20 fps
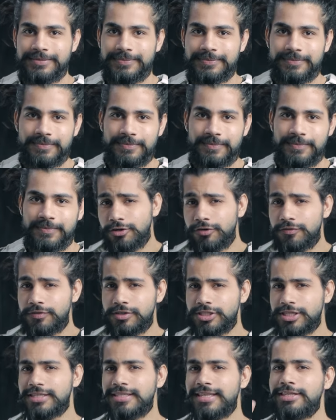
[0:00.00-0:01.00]
The second
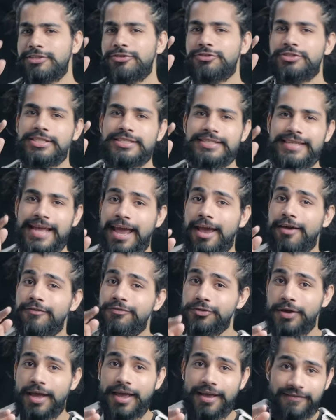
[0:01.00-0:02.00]
overshirt that you just
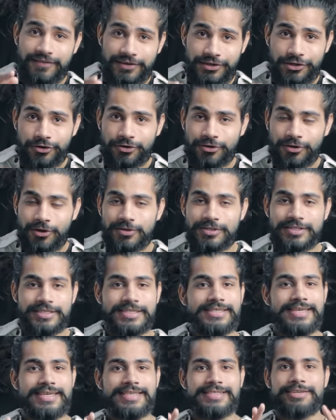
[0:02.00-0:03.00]
have to have in your
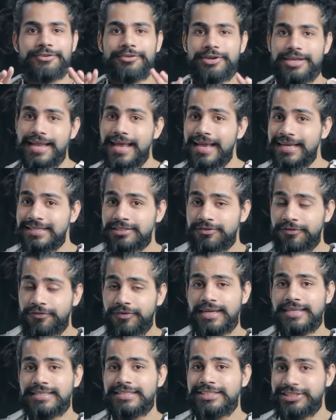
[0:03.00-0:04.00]
closet is a relaxed
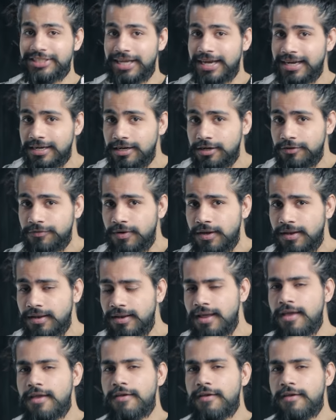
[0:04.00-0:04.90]
fit checkered one